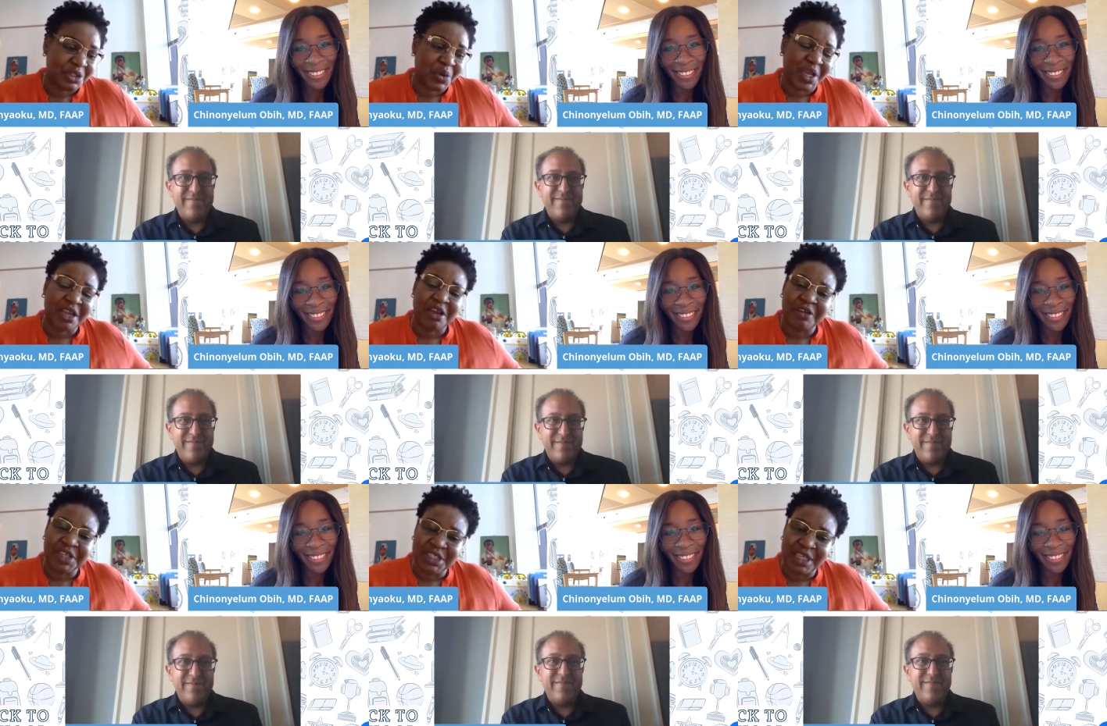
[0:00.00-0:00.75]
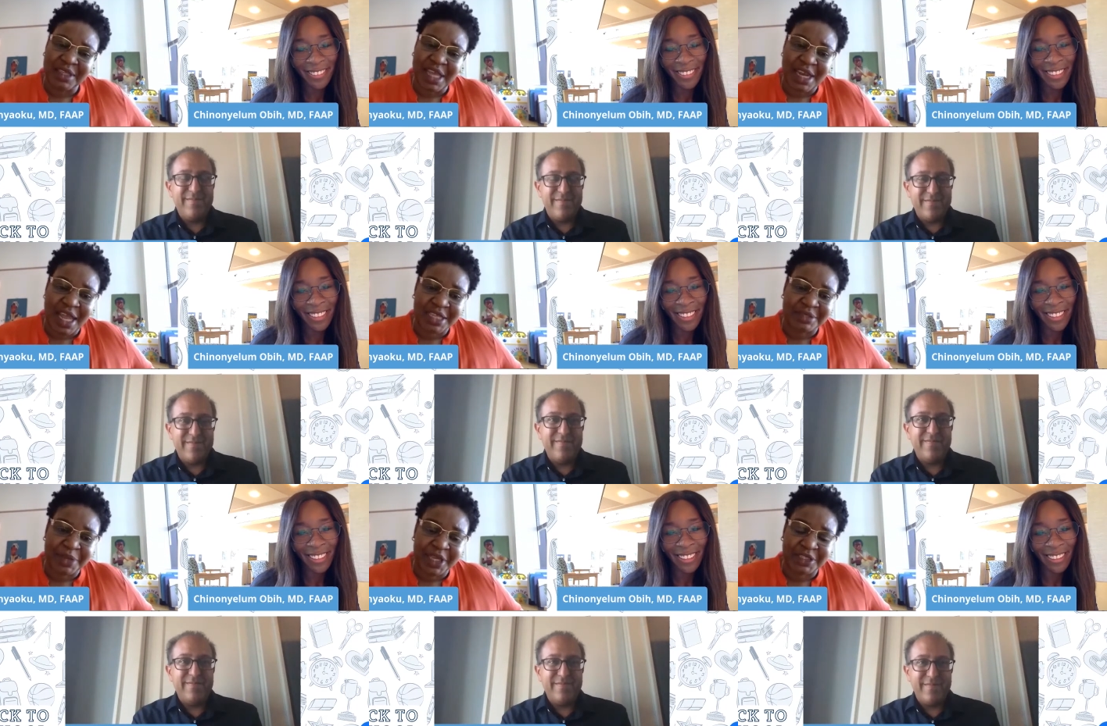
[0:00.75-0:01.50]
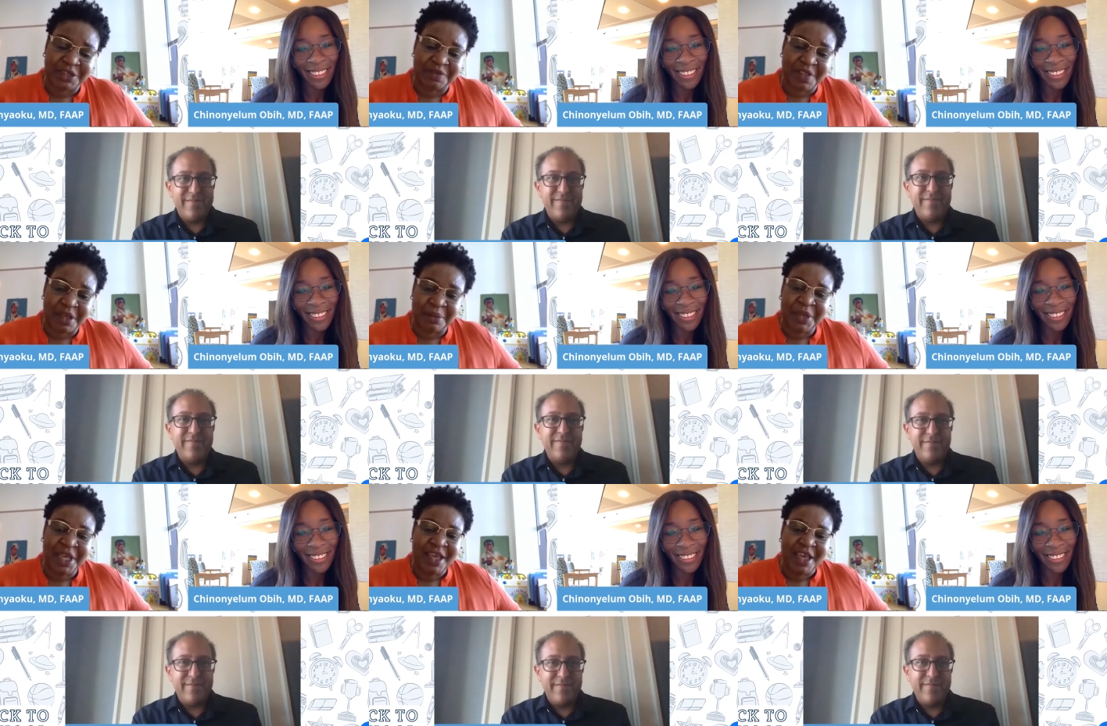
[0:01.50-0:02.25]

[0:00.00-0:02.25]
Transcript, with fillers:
Speaker 1: So encouraging that, yeah.